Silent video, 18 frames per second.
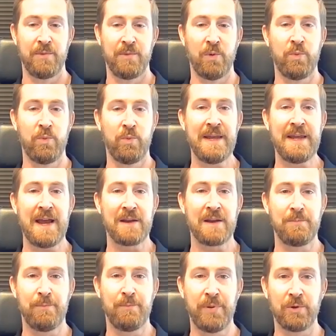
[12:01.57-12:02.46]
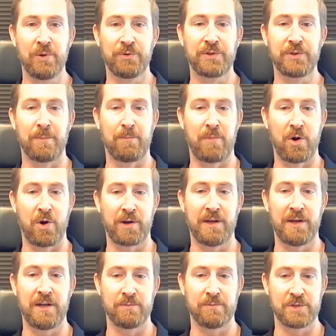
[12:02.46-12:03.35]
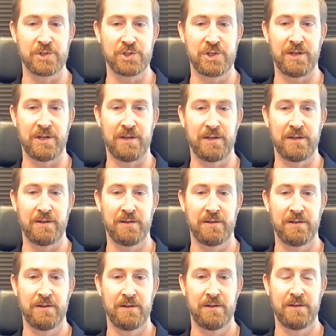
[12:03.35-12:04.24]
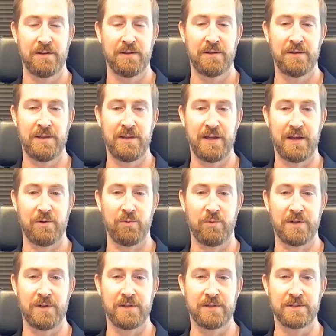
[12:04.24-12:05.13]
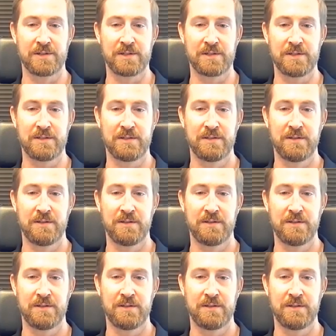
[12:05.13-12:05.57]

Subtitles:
But we had built a marketing machine that was,